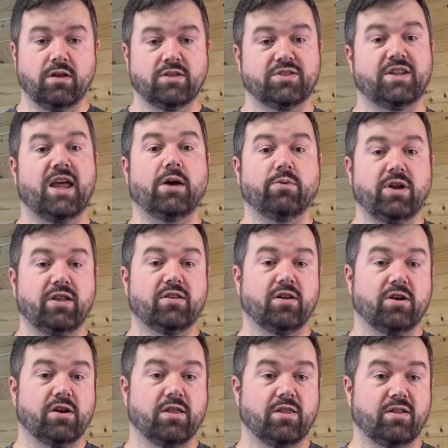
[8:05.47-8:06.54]
So now we need to
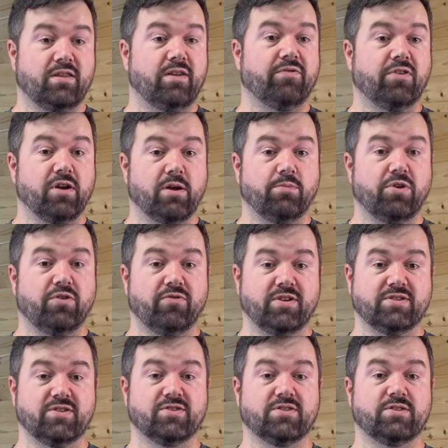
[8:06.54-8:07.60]
look at the different compute
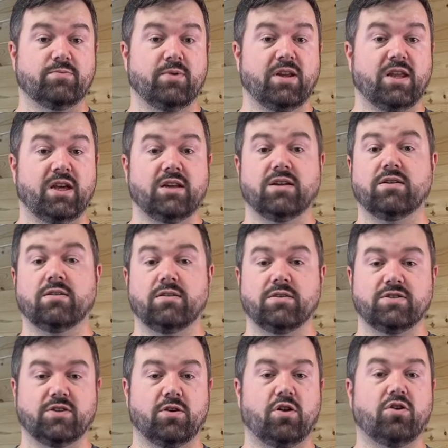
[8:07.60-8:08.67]
resources we need.
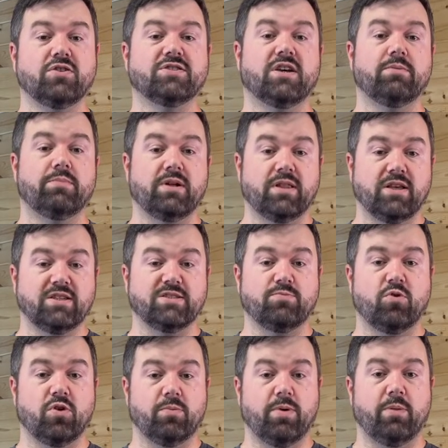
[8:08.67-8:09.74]
So alongside building
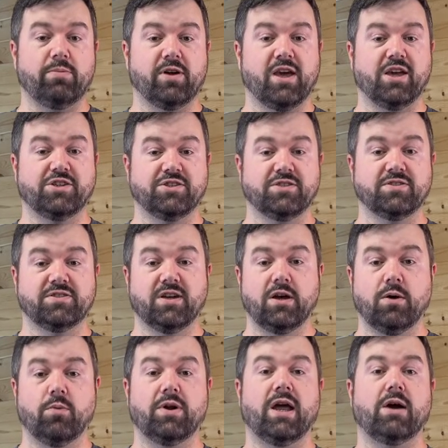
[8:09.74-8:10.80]
smaller pop
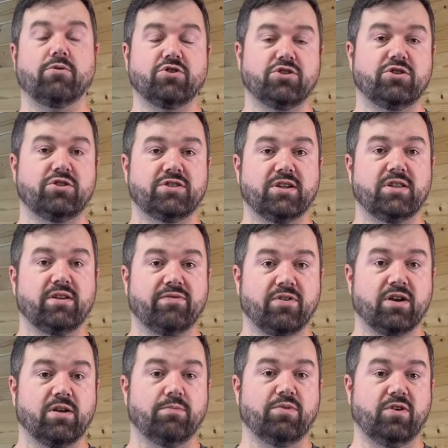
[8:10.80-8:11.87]
we're now introducing
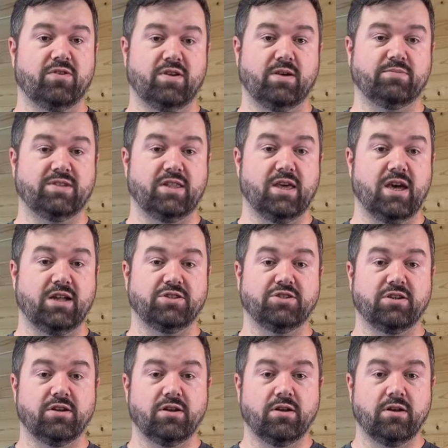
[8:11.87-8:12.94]
different compute types at the
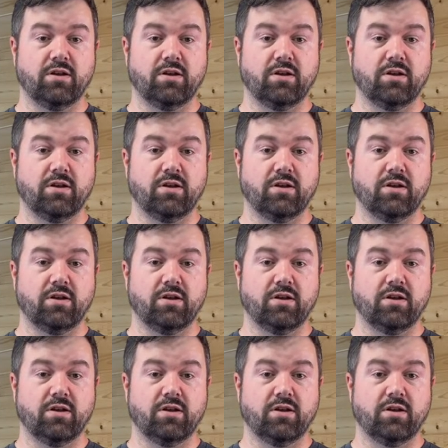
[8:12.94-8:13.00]
edge.